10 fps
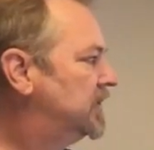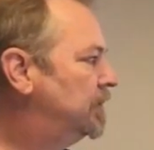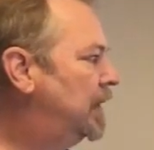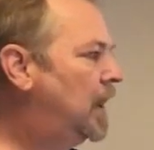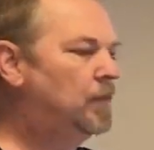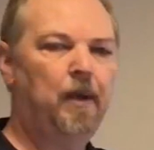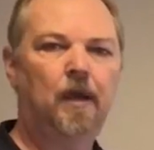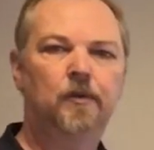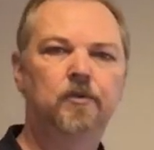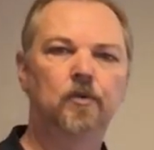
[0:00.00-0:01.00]
to supply
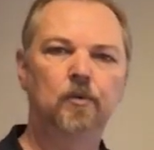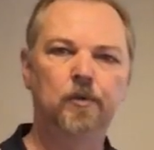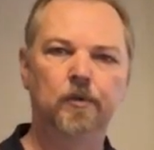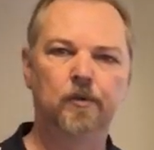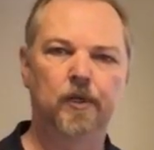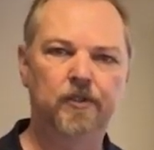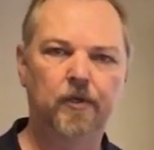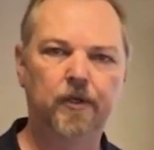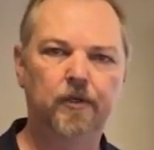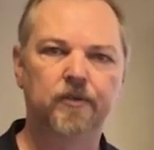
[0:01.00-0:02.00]
power to all your
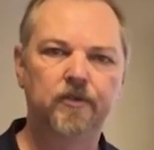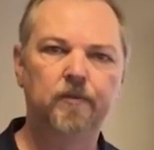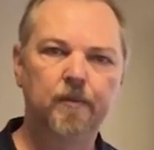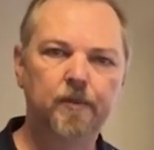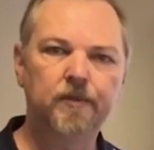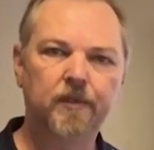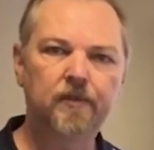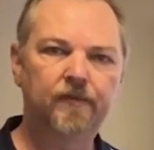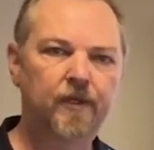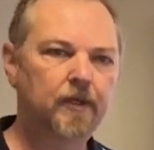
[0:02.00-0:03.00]
electronic consumables
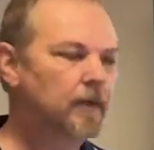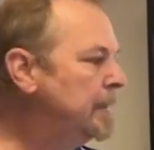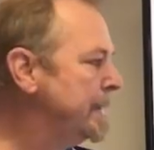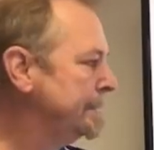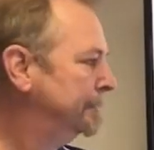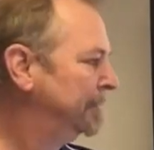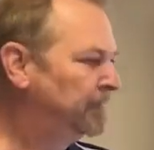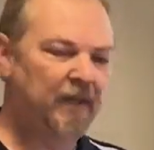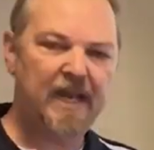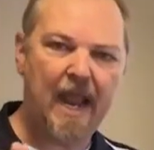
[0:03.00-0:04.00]
on the vehicle.
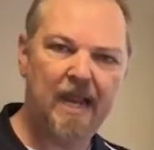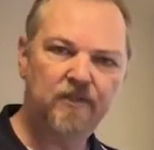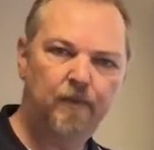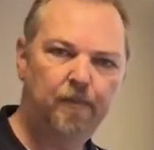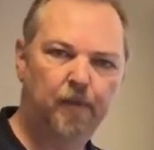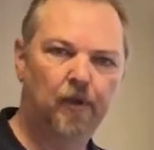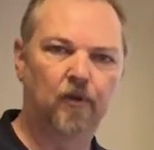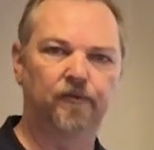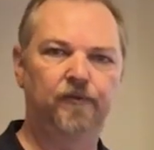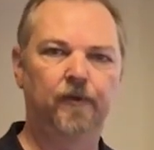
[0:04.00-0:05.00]
But as we pull
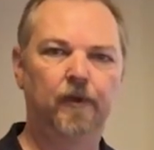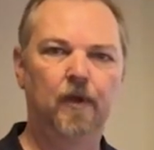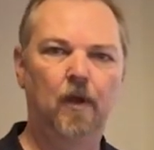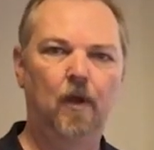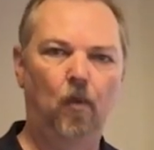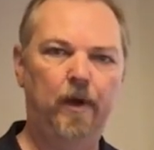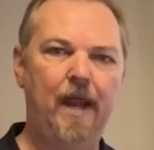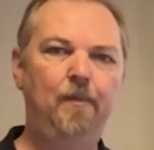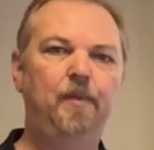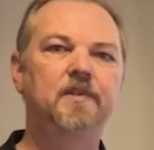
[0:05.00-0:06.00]
off,
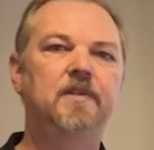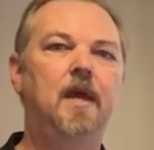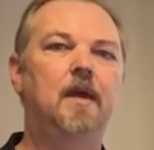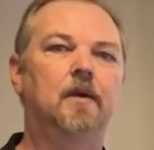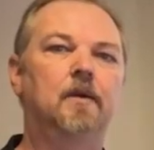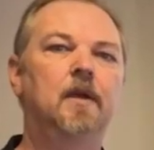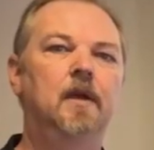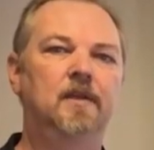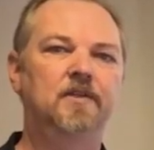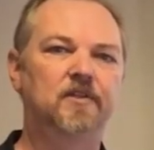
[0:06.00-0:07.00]
what happens now
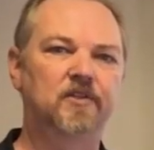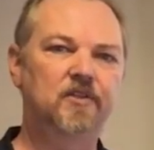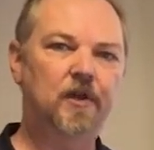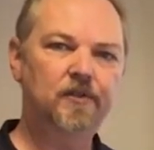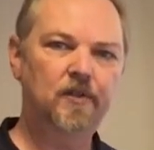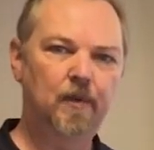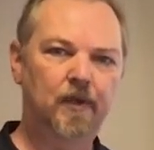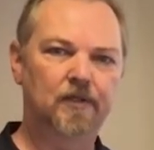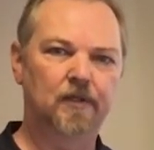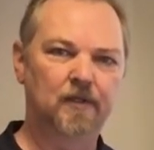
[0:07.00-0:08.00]
is that the starter
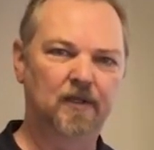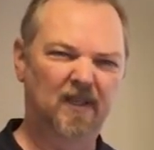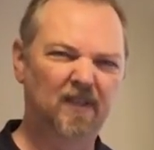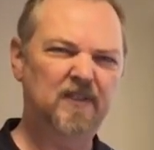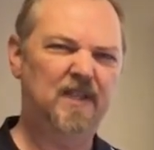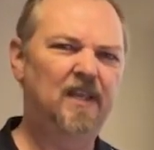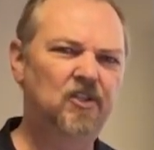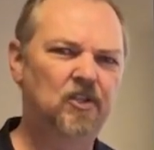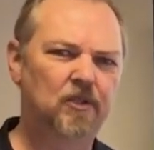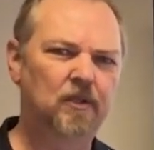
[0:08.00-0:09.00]
motor gives the
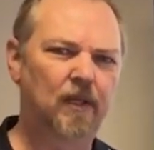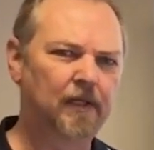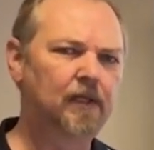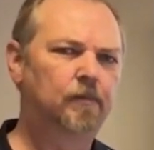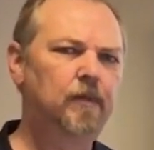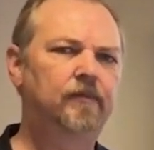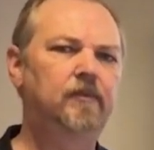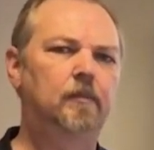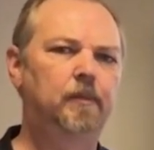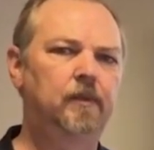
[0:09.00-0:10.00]
engine a little
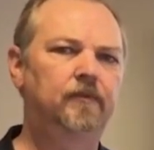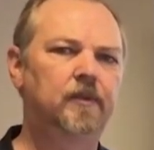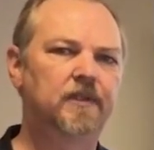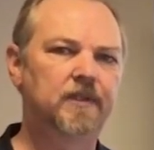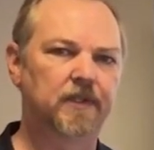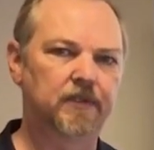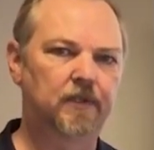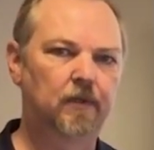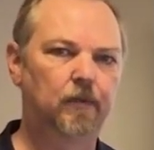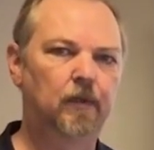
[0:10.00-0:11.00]
bit of an
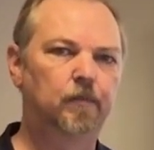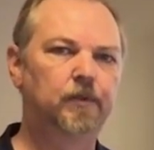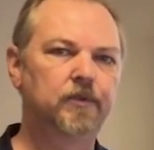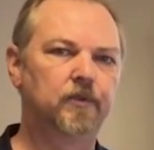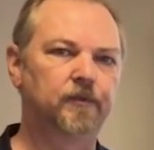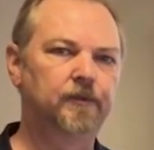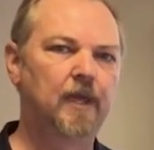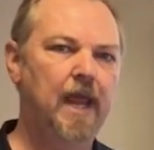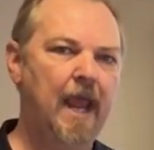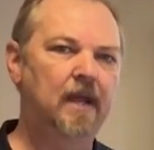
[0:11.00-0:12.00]
assist when it pulls off.
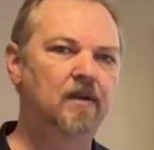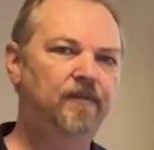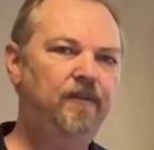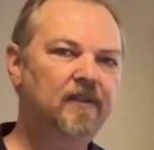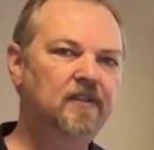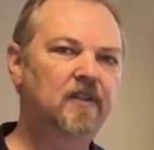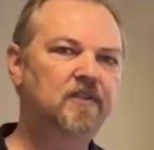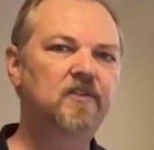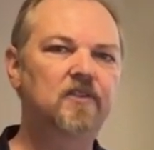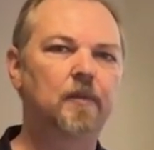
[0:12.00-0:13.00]
And in fact, it
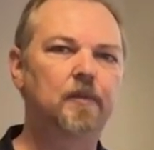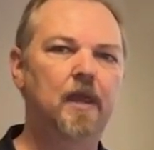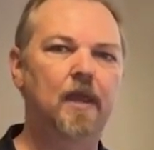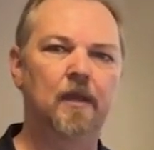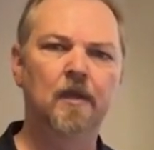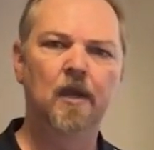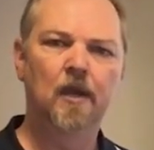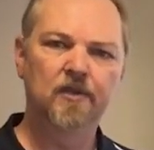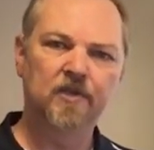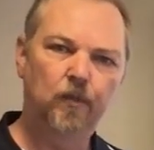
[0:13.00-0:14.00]
doesn't stop there.
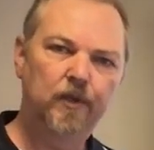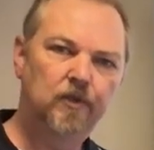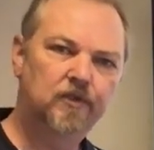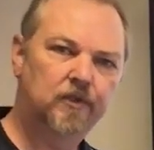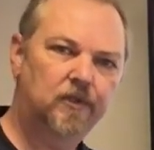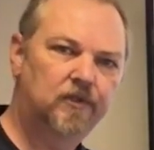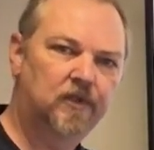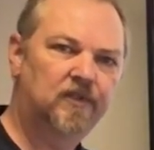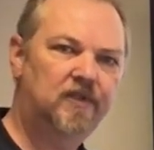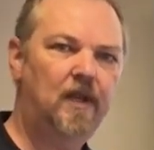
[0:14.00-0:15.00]
So when you start
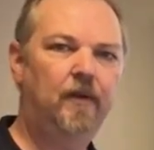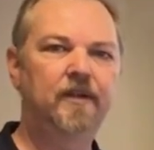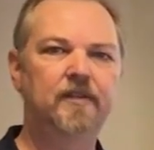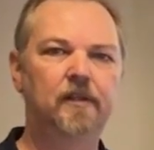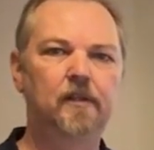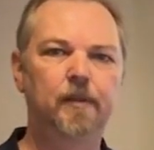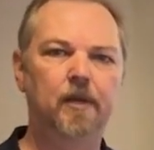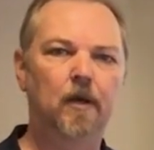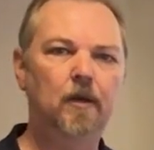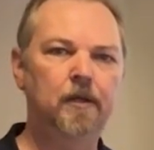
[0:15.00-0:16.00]
to accelerate a little
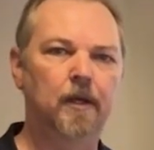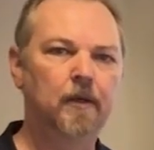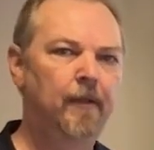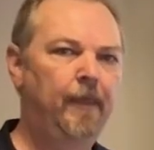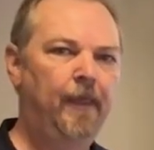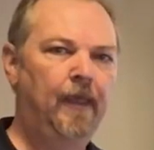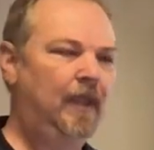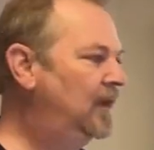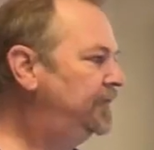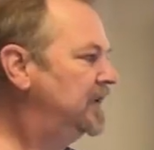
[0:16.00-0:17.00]
bit harder,
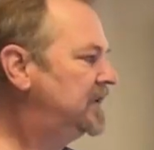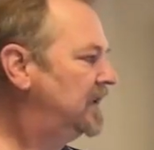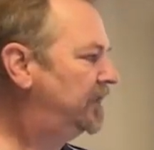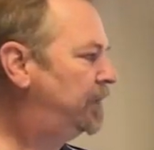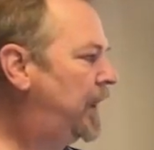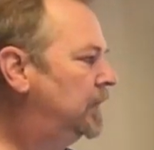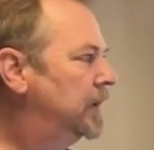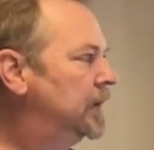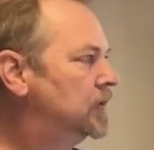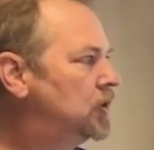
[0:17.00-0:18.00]
if there's enough
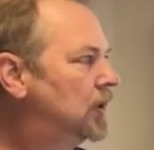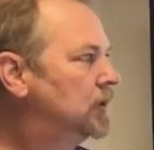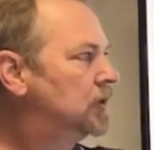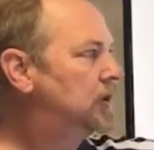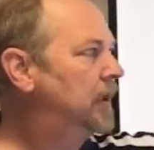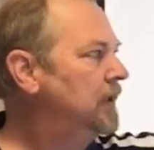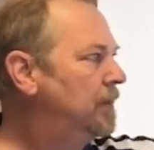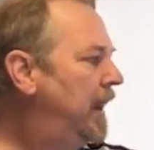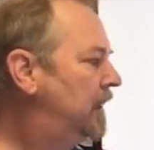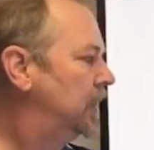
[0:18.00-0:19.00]
power charged in
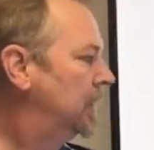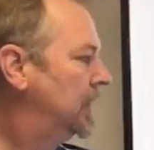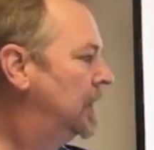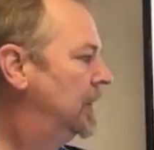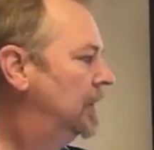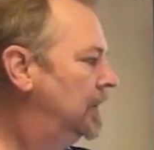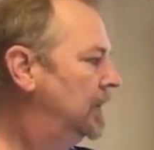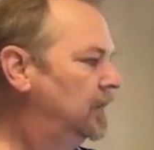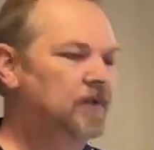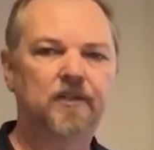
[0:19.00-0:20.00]
the battery,
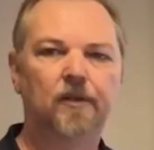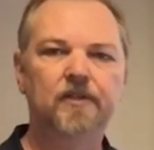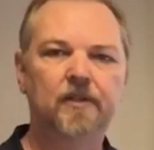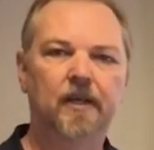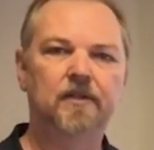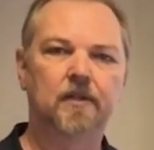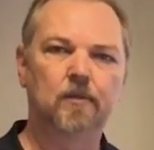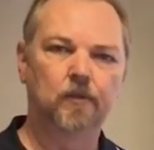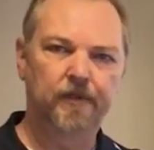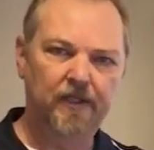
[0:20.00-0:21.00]
this
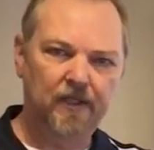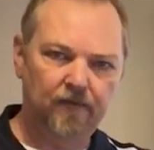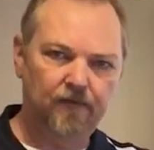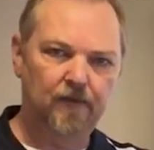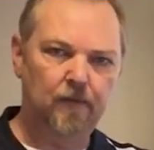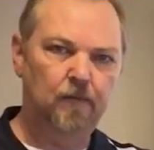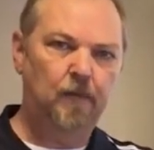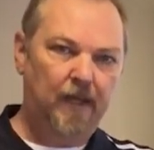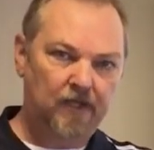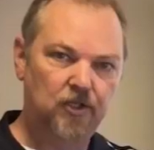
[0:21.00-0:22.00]
alternator will then give the
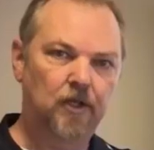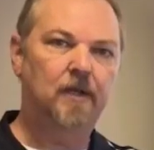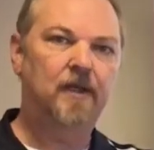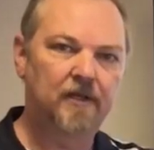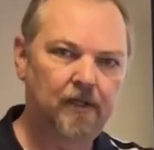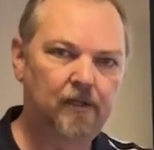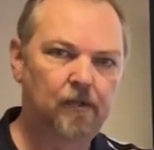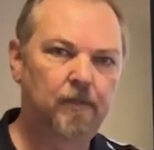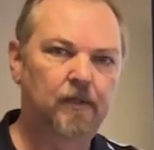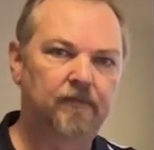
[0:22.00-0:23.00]
engine another
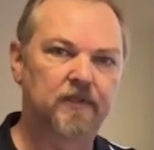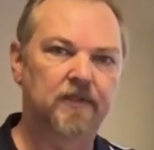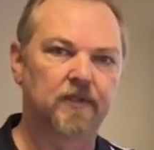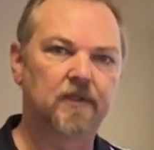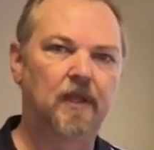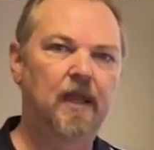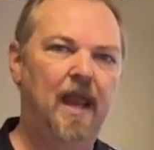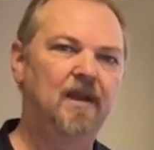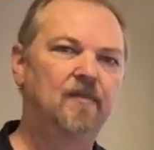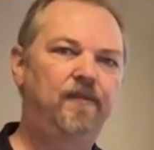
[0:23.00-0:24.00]
little bit of assist.
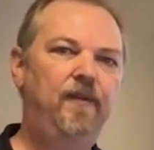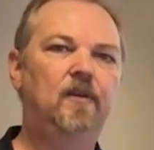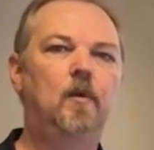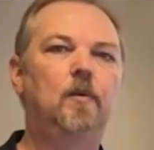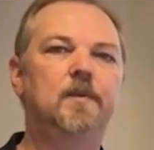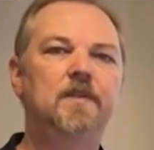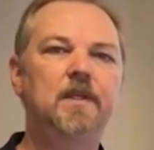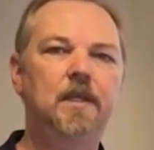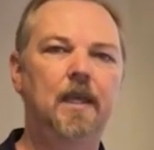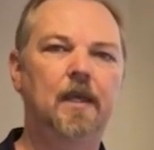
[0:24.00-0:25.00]
And in fact, what we're
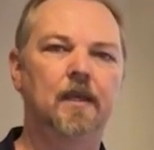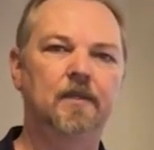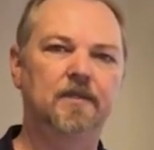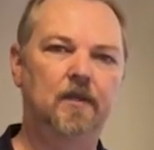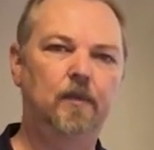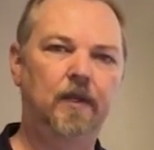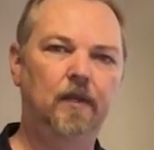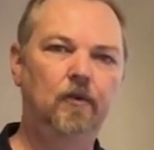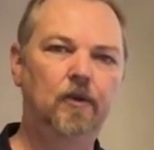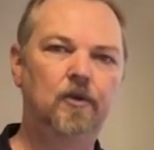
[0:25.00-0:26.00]
seeing here is that we
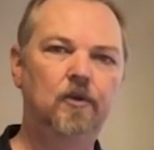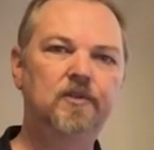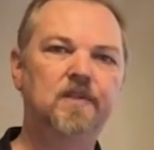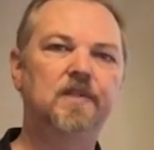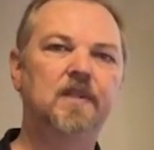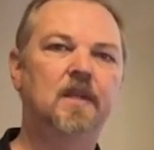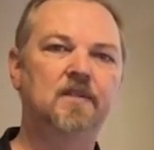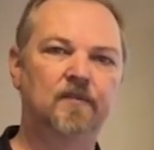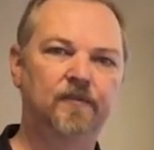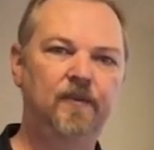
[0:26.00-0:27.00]
can reduce the
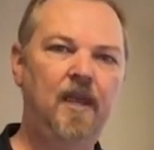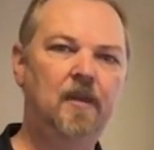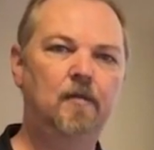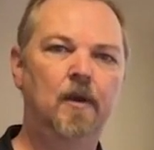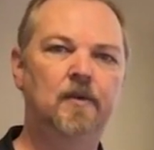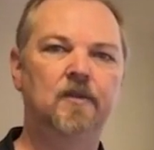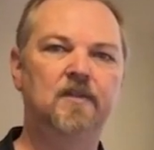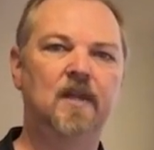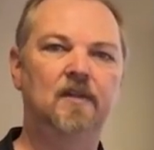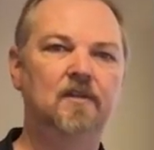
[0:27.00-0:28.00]
size of V8
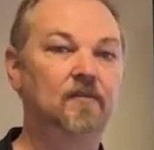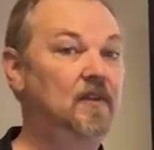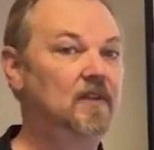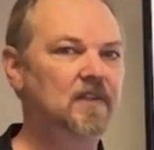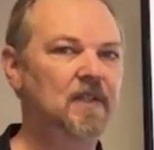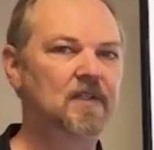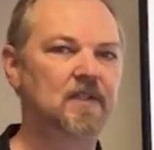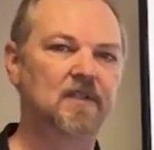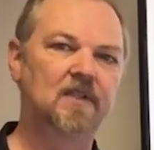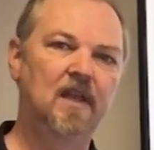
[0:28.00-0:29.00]
motors down to
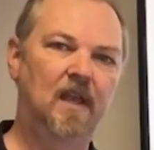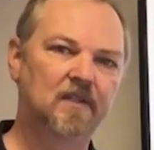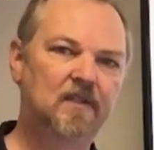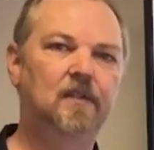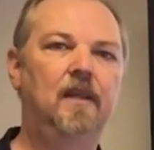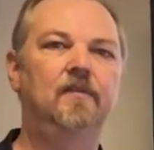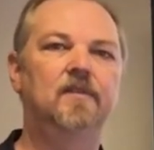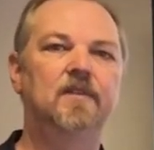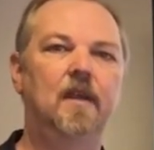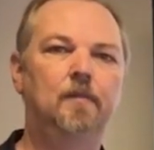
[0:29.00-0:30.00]
V6s and still
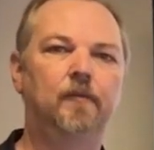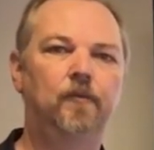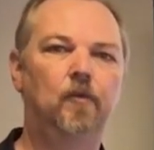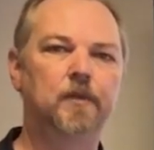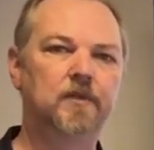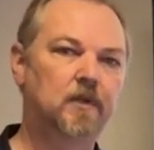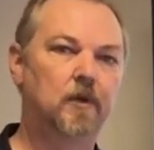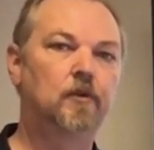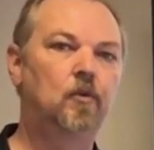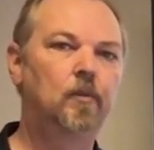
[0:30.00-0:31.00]
have the same performance
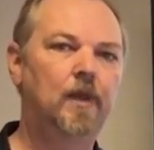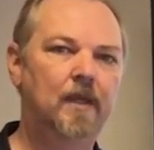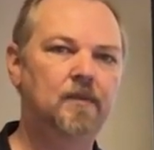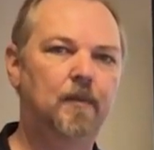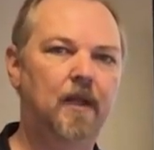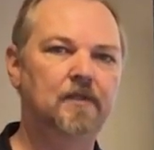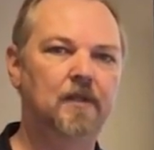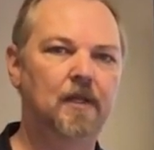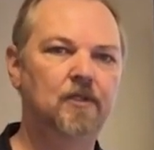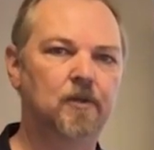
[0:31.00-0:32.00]
on a normally
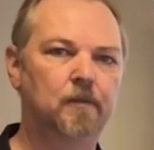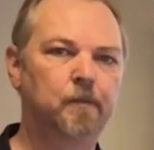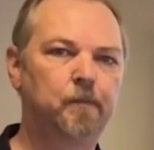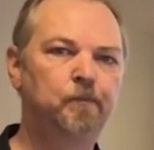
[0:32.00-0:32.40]
aspirated engine.